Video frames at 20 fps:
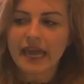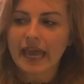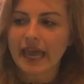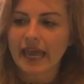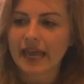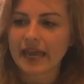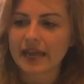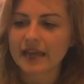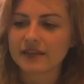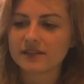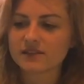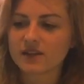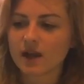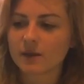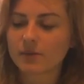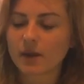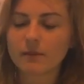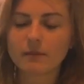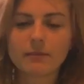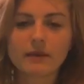and
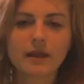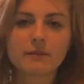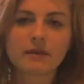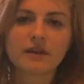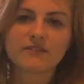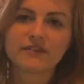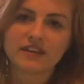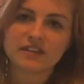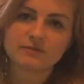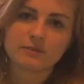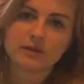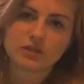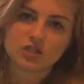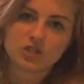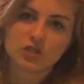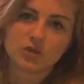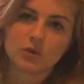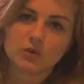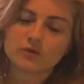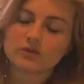probably on my Facebook too.